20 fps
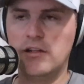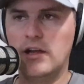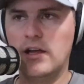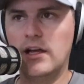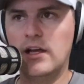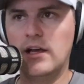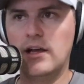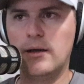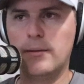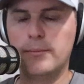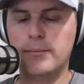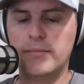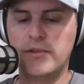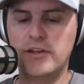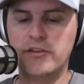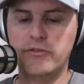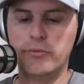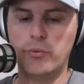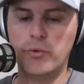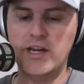
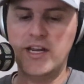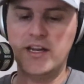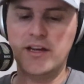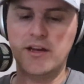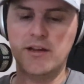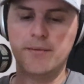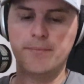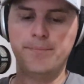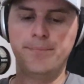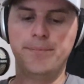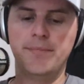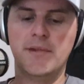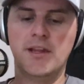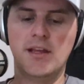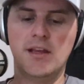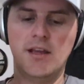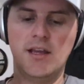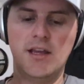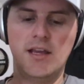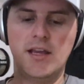this week,
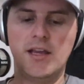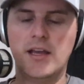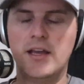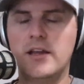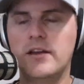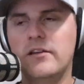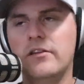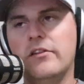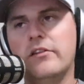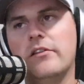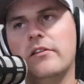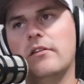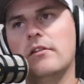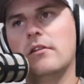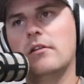and